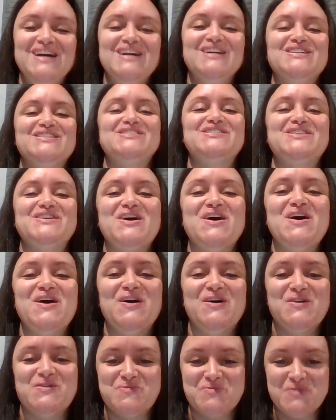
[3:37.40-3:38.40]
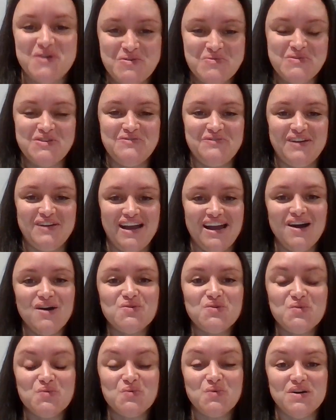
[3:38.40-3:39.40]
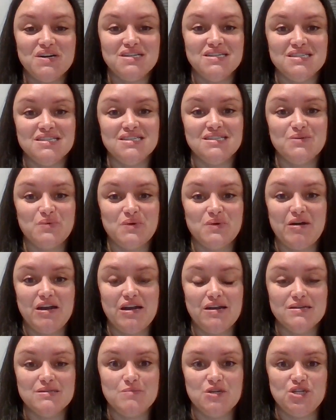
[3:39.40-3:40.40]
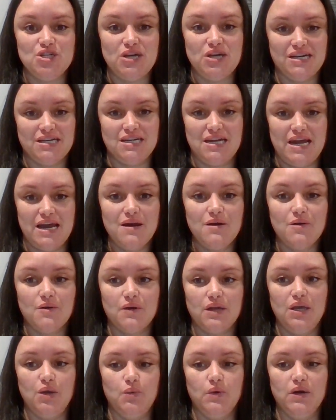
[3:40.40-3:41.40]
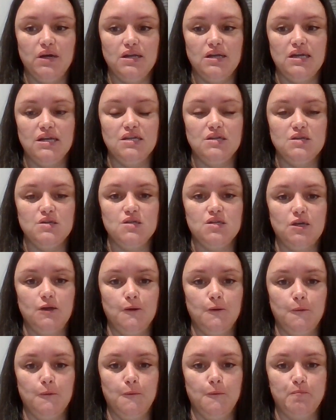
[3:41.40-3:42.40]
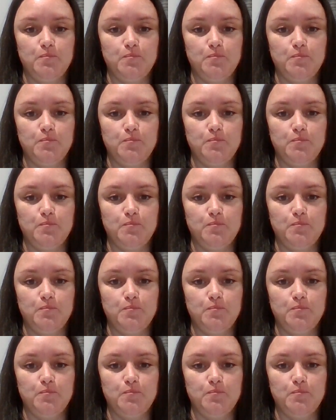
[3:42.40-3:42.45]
So what we found was when my husband checked it out, he went into